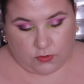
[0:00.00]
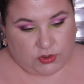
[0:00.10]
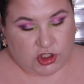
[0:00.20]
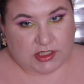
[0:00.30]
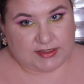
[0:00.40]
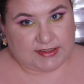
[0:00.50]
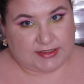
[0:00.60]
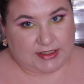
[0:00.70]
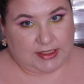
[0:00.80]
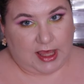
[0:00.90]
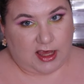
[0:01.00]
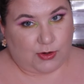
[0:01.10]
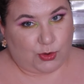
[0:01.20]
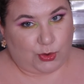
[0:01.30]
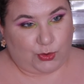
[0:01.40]
We shall see
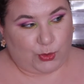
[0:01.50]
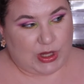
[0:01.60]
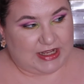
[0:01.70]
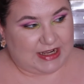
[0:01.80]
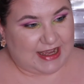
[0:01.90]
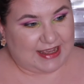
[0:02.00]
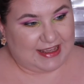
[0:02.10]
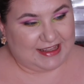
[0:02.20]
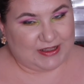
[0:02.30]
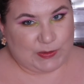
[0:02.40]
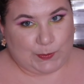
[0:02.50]
how well I